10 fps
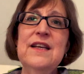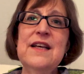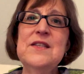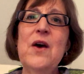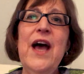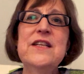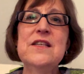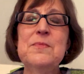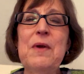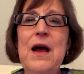And so I
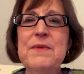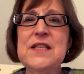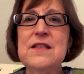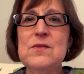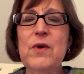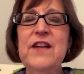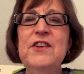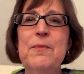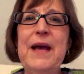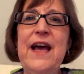just promise as one of
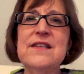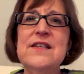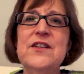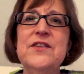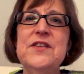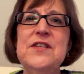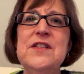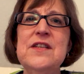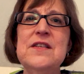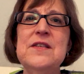your pastors
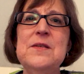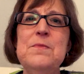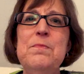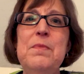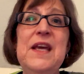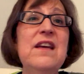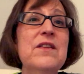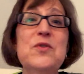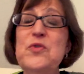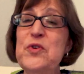to speak
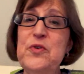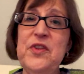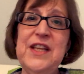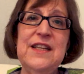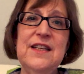the truth